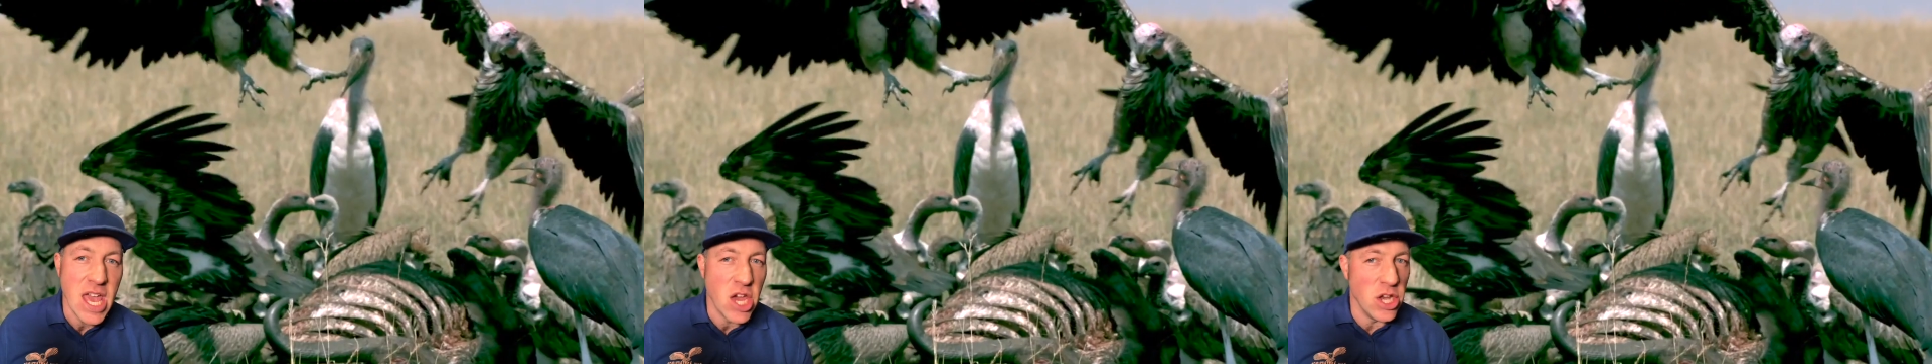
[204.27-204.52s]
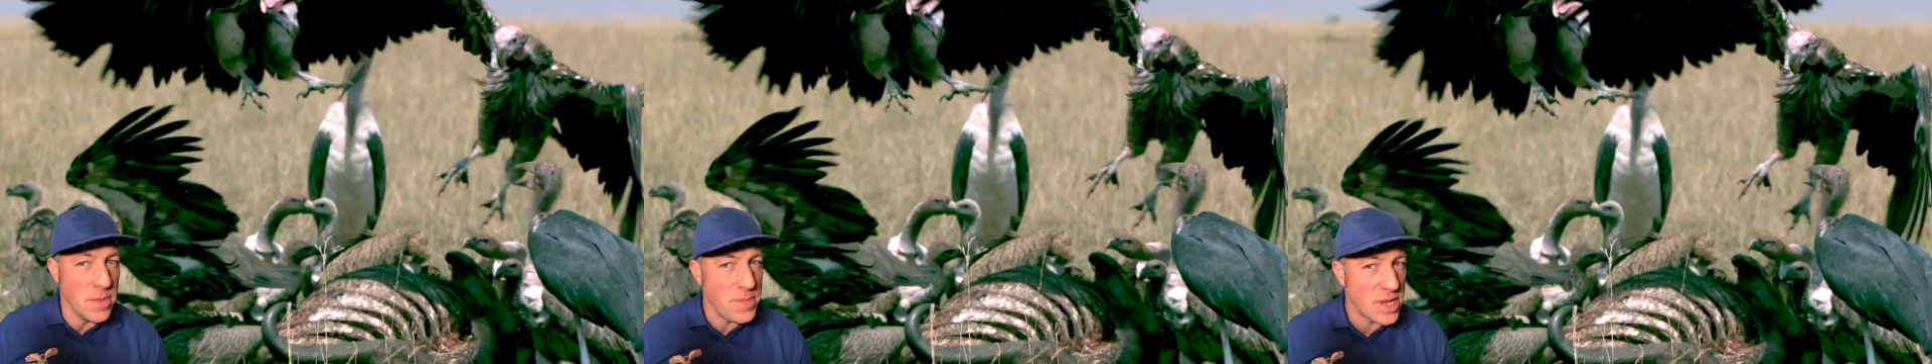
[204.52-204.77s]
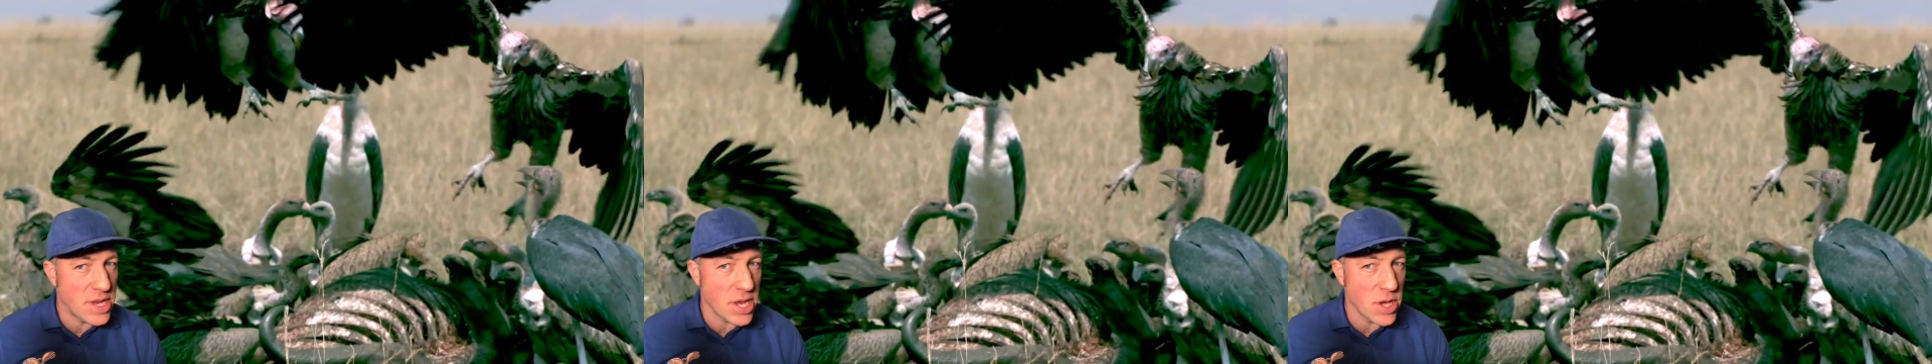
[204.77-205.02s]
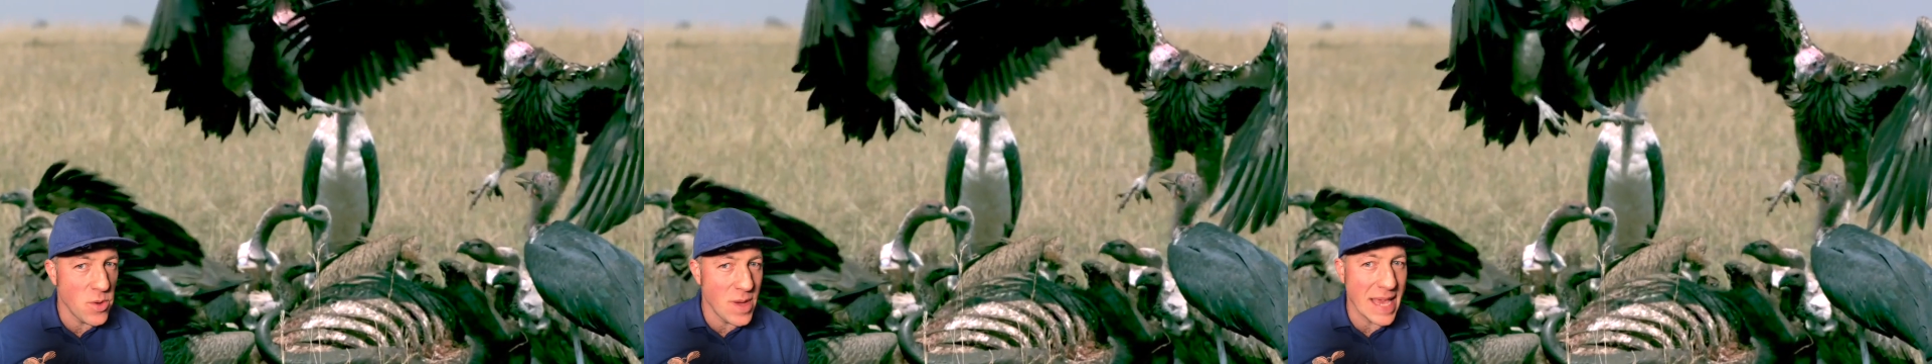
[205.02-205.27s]
Number
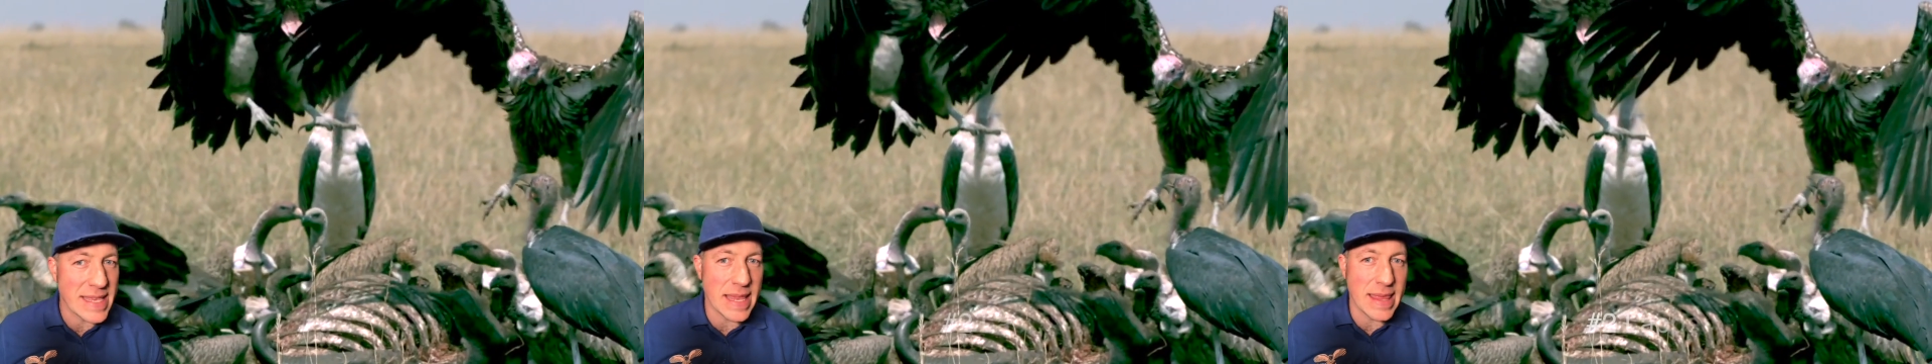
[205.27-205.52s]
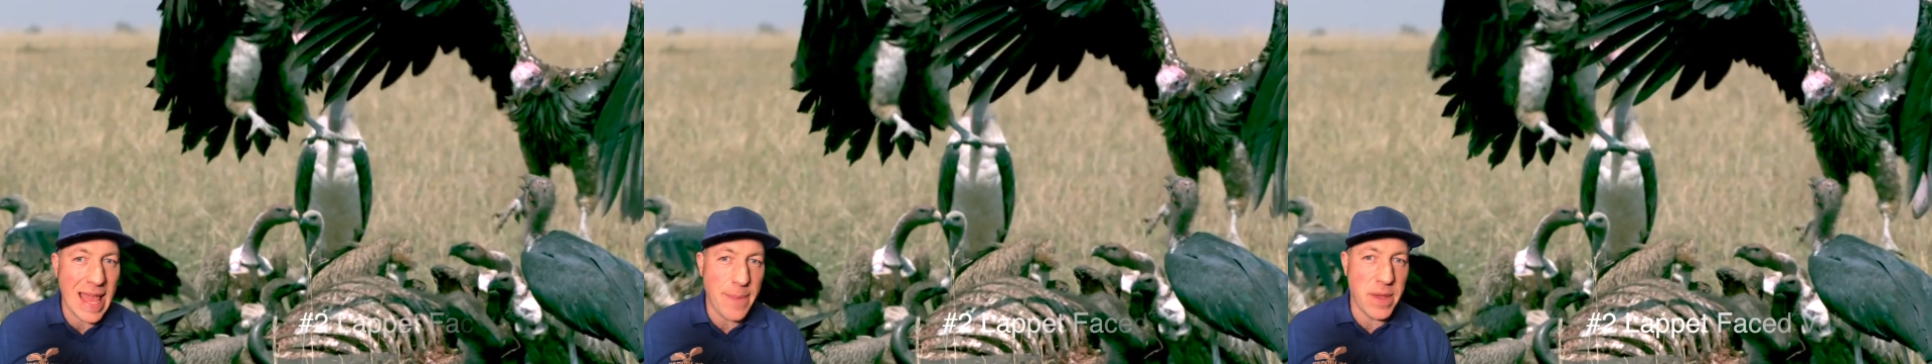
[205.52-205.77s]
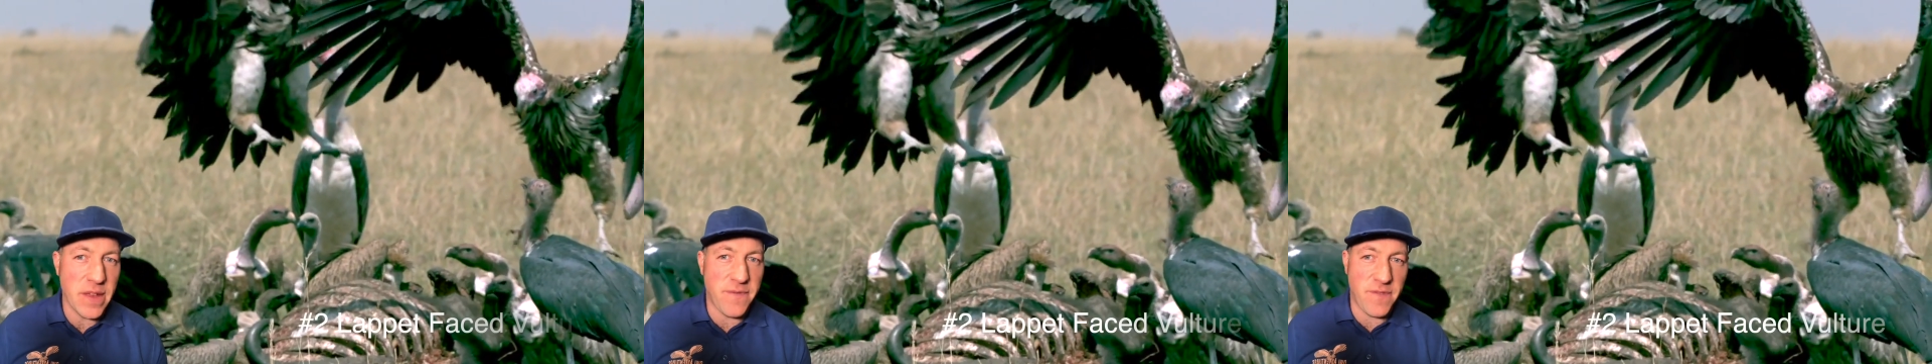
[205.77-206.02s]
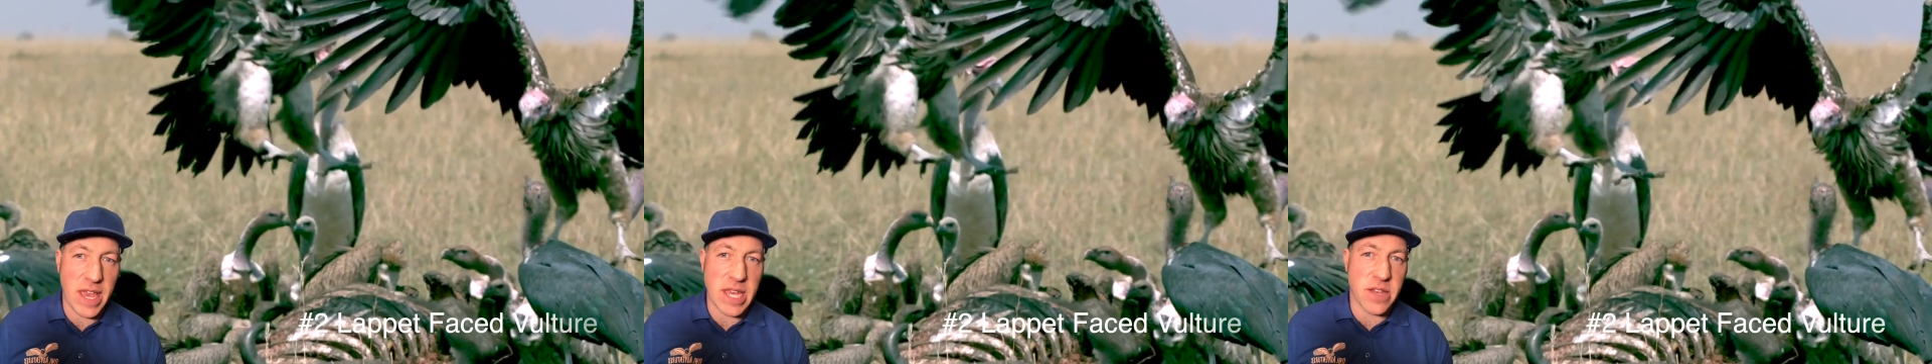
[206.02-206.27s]
2 is the
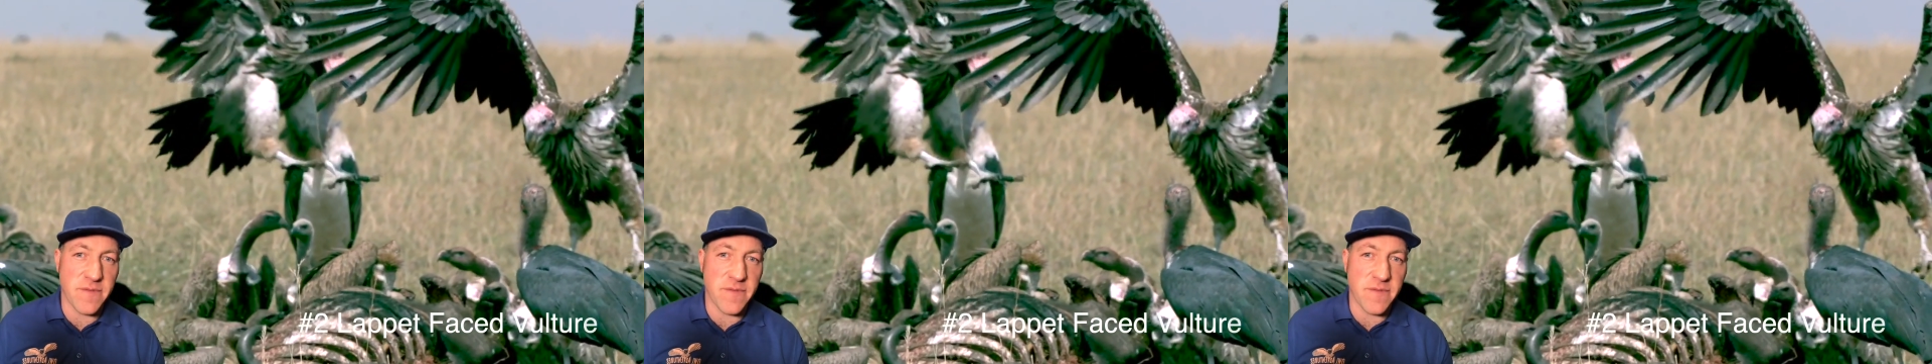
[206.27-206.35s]
lappet-faced